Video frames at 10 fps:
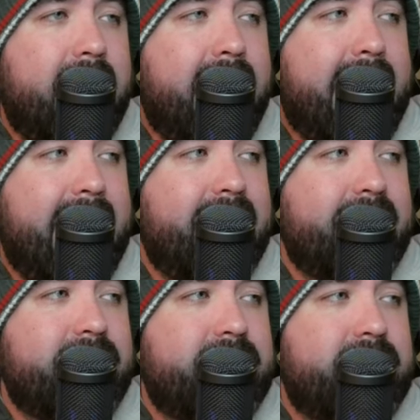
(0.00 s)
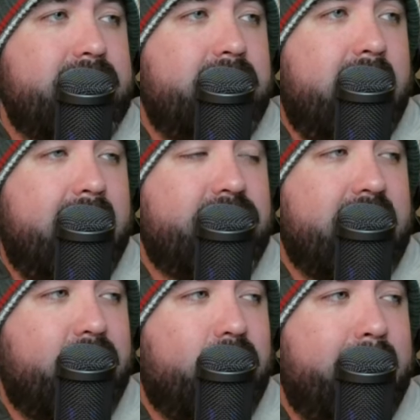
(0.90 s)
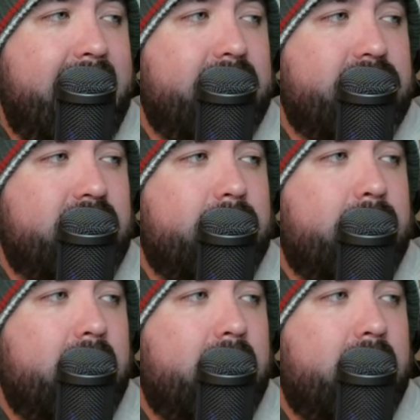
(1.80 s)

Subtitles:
as a general manager.